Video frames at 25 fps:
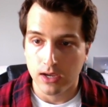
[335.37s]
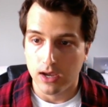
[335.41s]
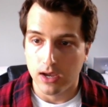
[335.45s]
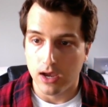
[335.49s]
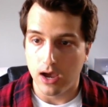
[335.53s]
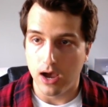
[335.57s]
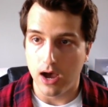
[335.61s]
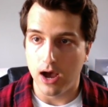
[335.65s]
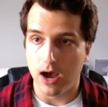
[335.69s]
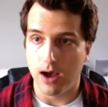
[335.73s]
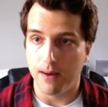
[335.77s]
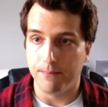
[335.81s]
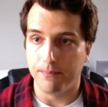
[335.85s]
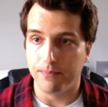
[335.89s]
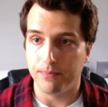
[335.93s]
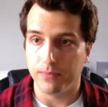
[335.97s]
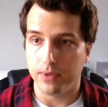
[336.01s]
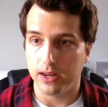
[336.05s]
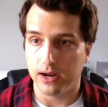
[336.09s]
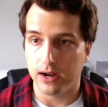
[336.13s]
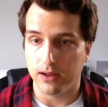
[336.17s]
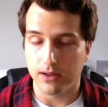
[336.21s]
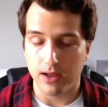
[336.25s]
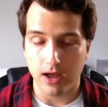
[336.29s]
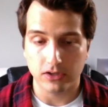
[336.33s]
um,
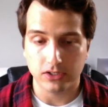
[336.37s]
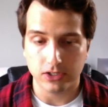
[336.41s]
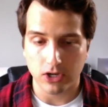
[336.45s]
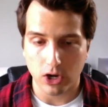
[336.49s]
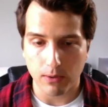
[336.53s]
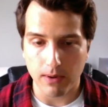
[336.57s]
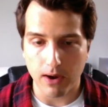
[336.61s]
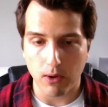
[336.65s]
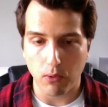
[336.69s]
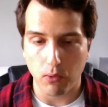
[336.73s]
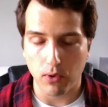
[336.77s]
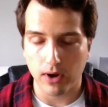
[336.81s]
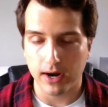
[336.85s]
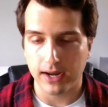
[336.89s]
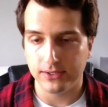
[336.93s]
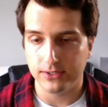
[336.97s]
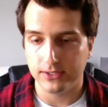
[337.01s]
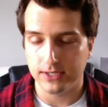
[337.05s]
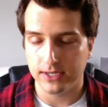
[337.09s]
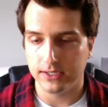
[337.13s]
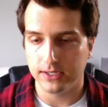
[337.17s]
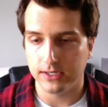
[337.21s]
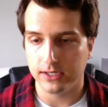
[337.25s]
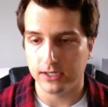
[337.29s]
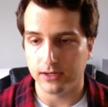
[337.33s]
and I'll, I'll, talk about what I
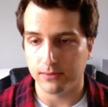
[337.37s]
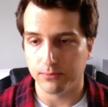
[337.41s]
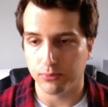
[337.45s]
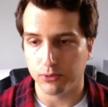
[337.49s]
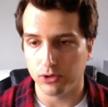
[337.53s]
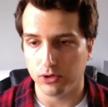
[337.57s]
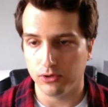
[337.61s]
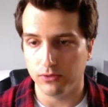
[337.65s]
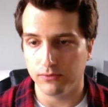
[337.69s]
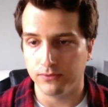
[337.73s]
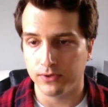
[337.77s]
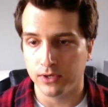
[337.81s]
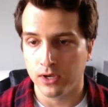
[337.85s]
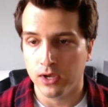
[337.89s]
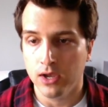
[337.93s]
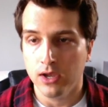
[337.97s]
said to get approved.